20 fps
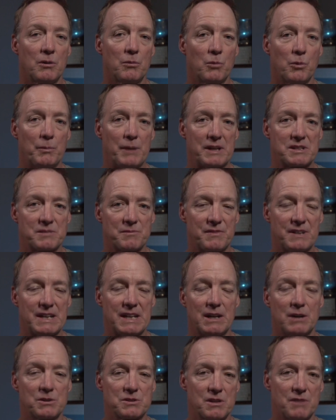We'll make some
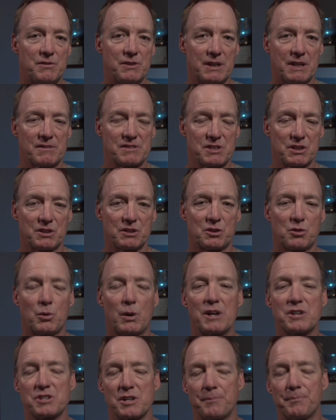videos if you give us a good
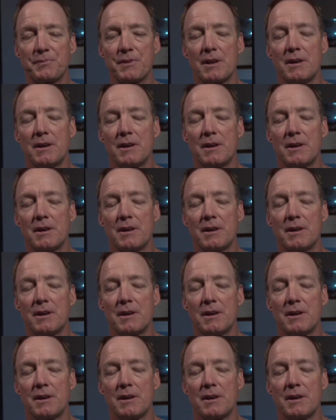question.